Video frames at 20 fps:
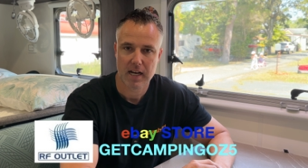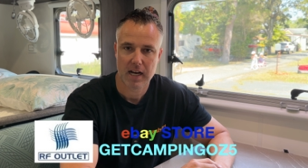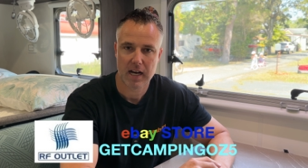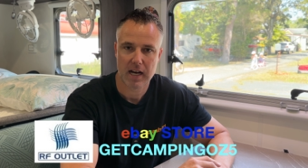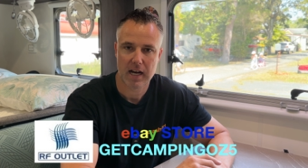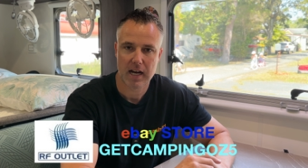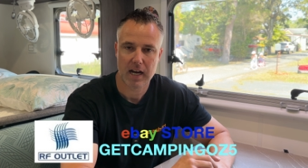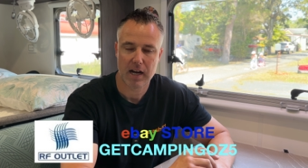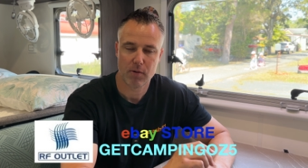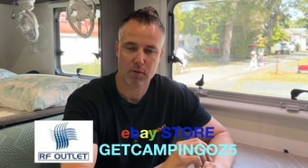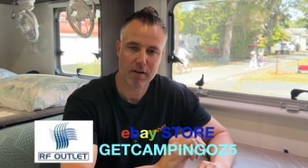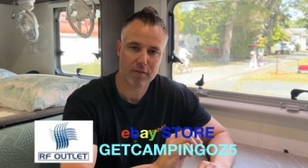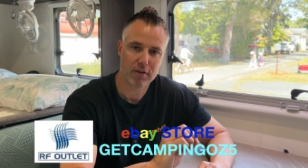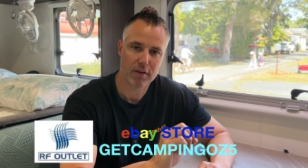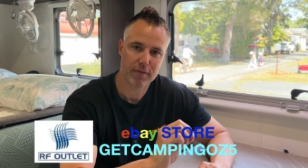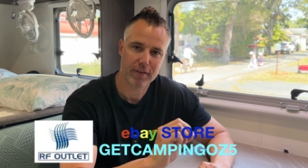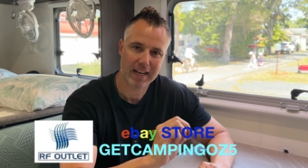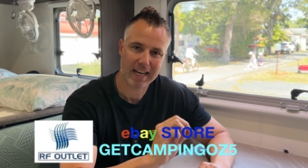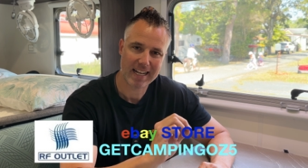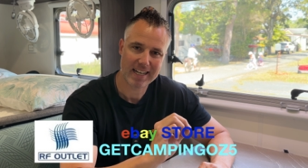However,
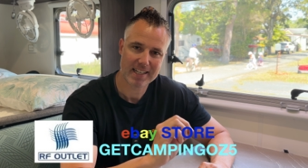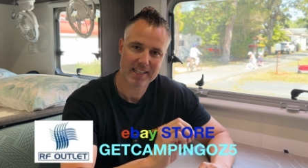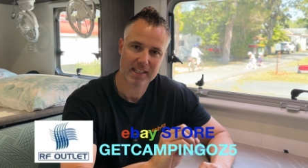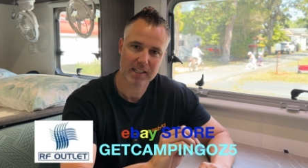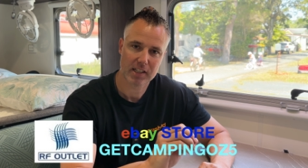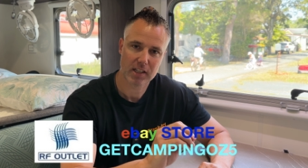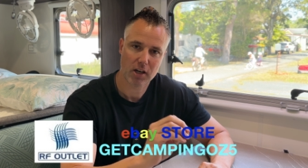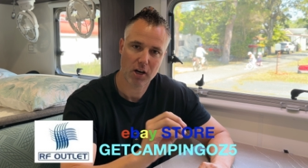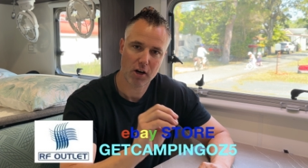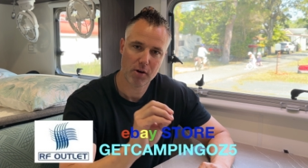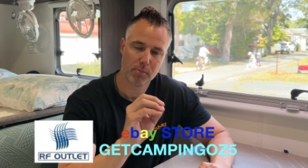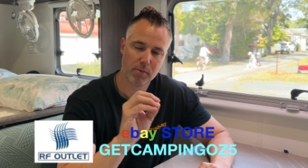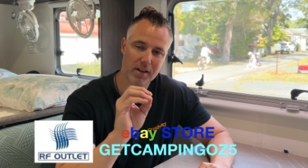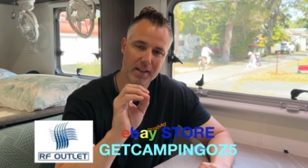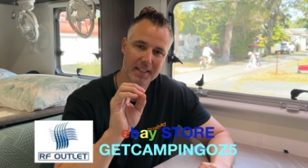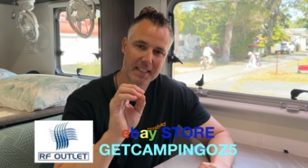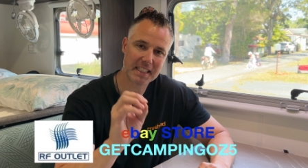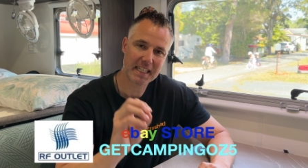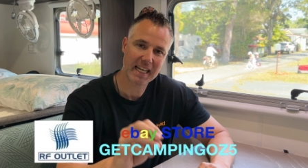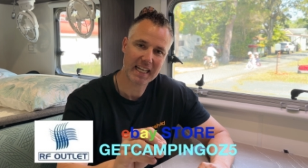if you enter the code
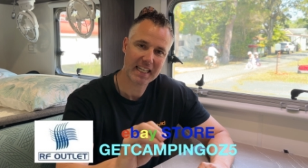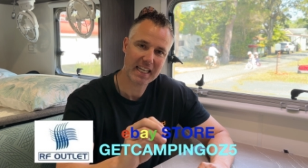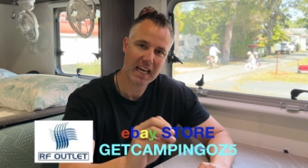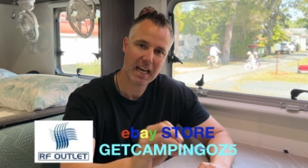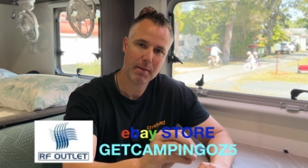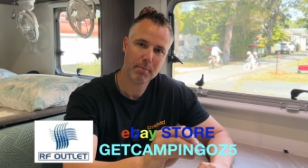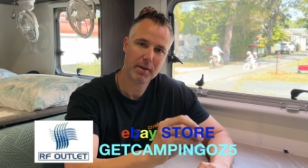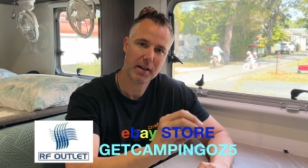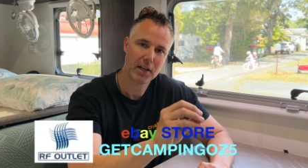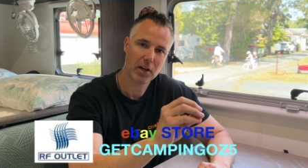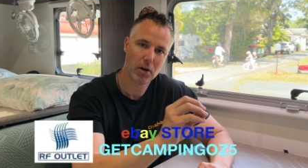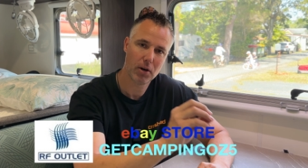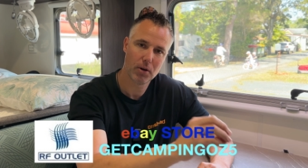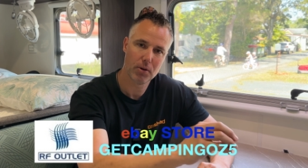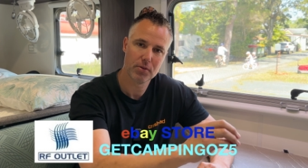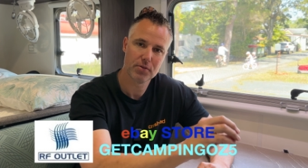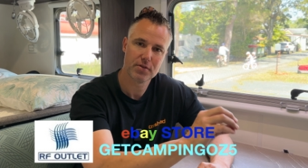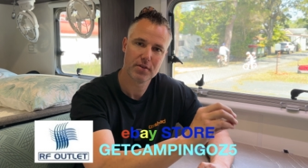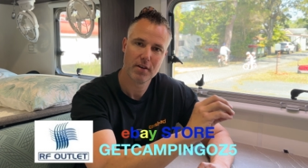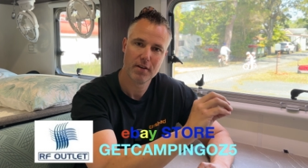word
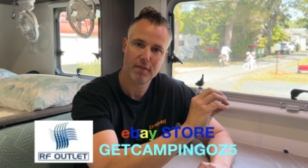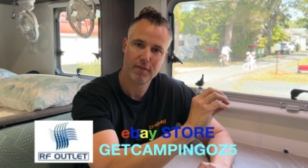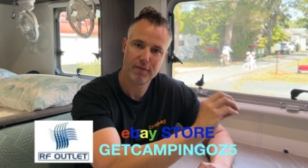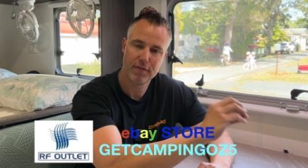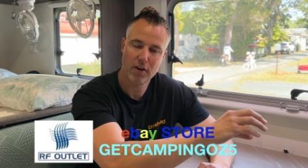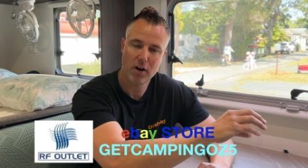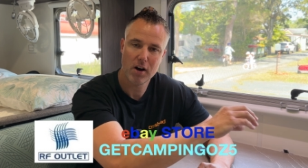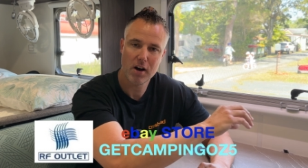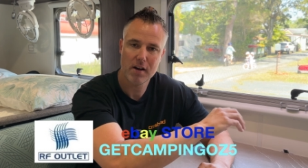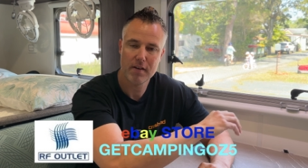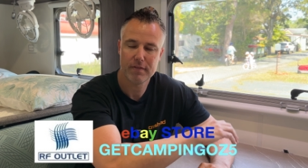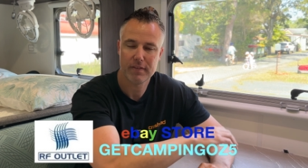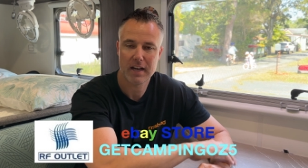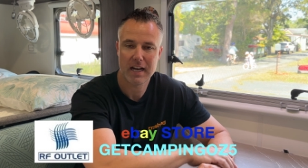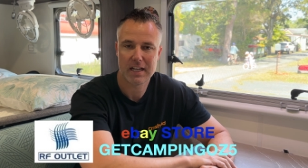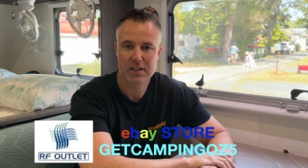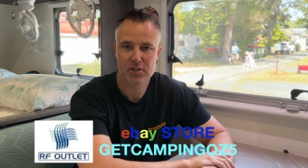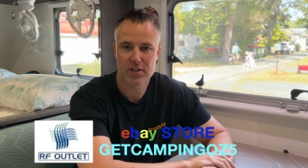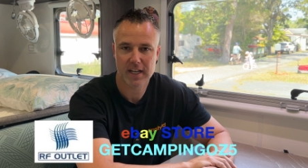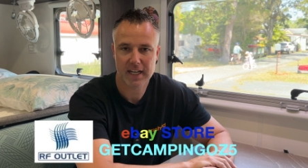GetCampingOz5
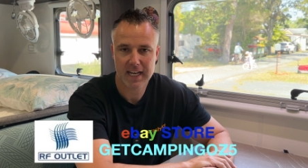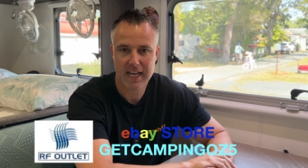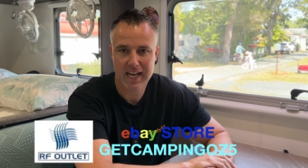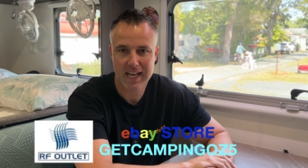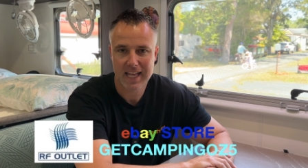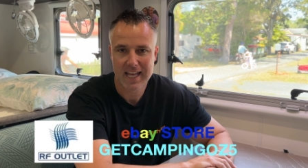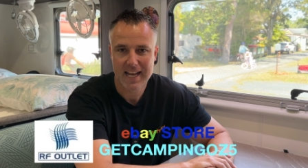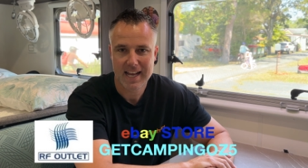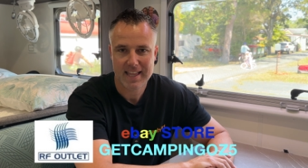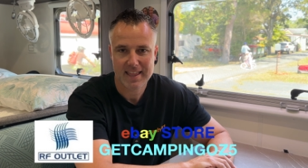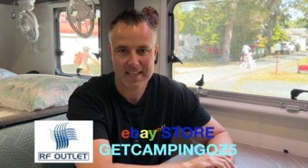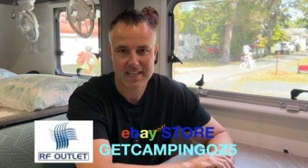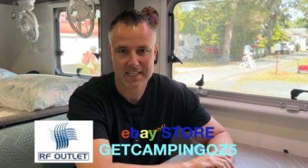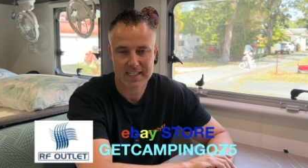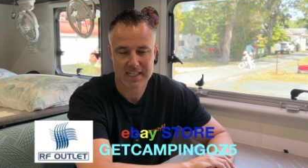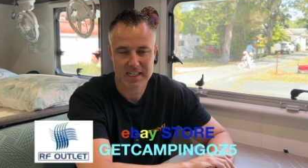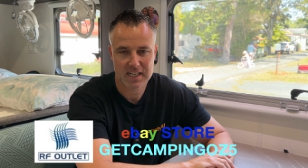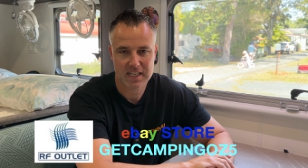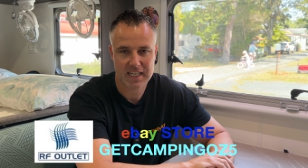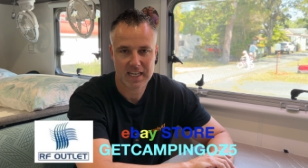at checkout, that's
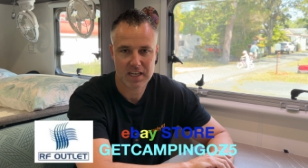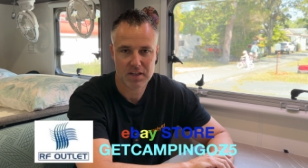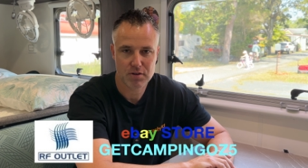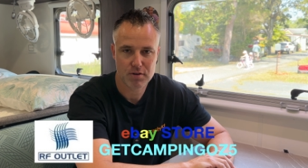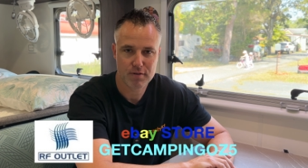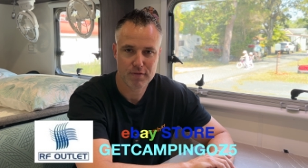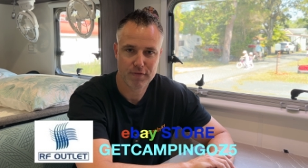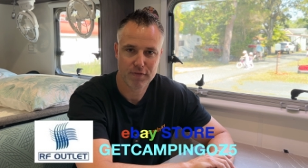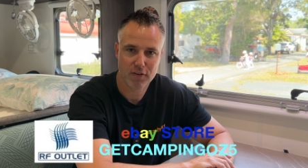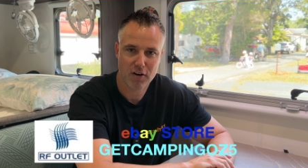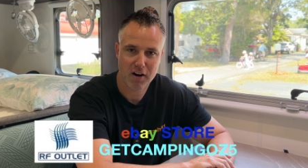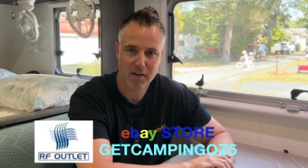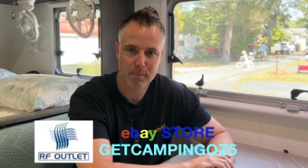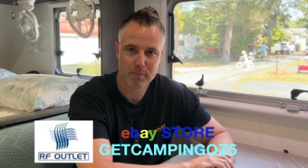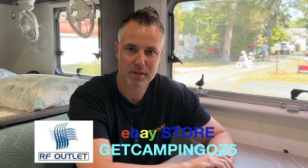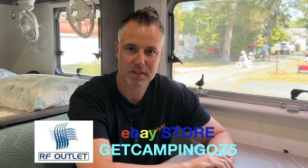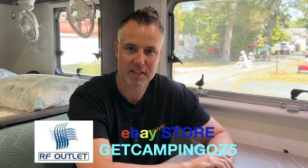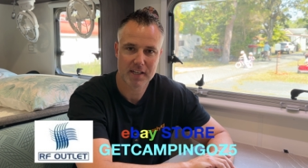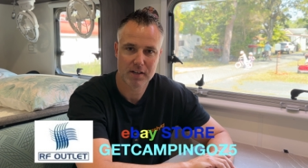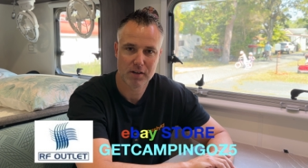going to get you
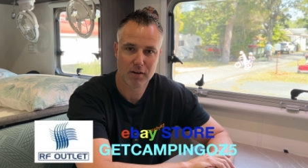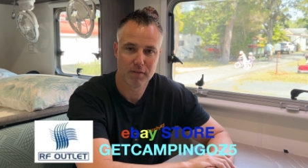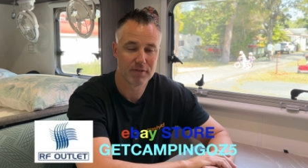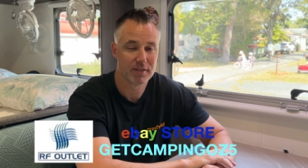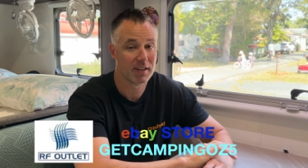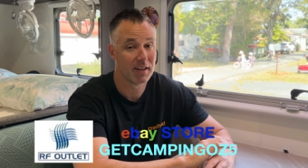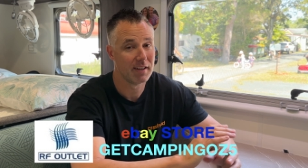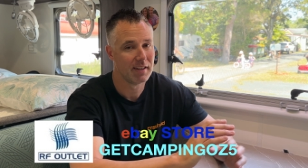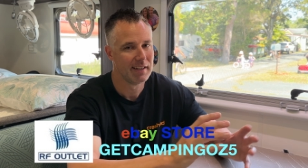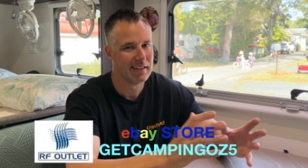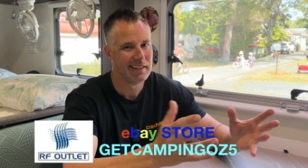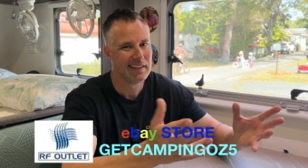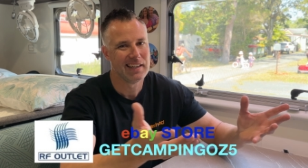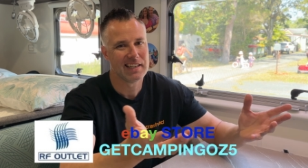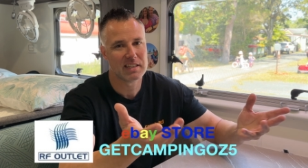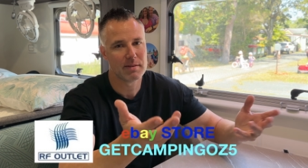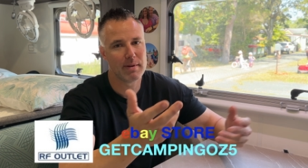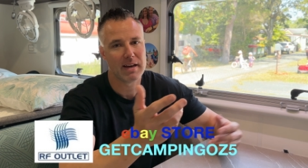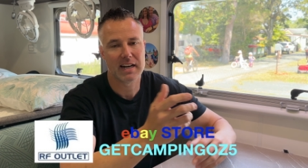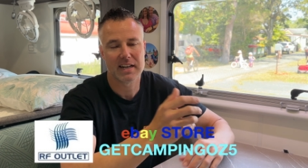5% off. So
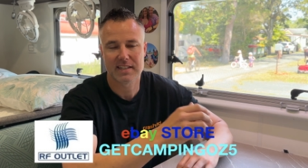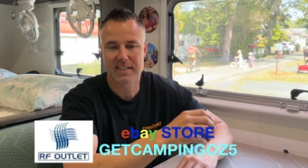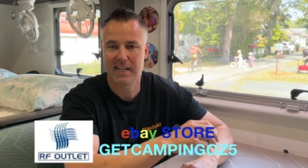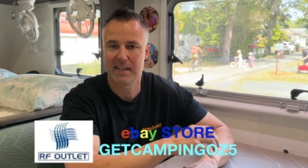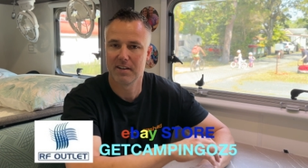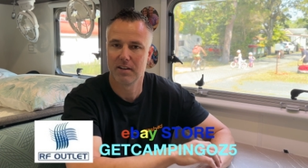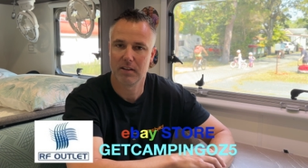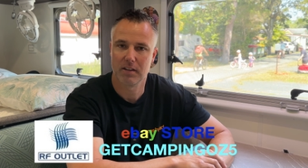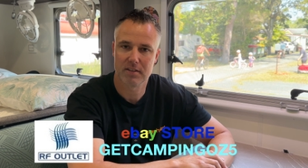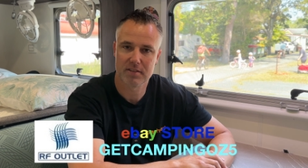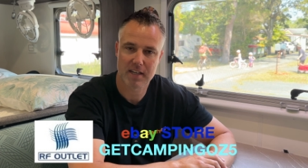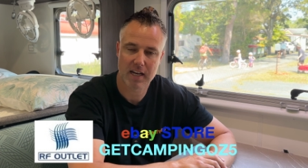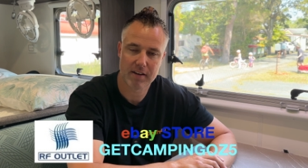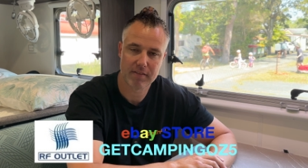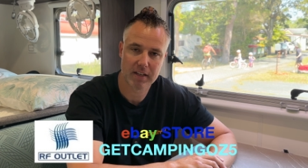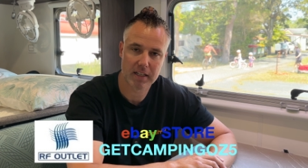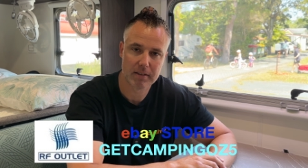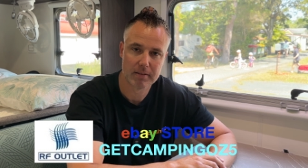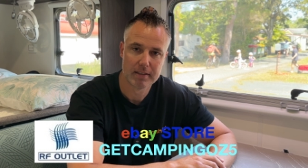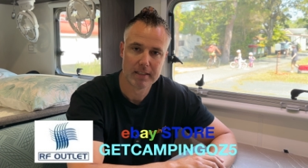that's about a $10
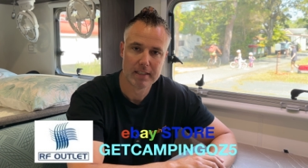saving.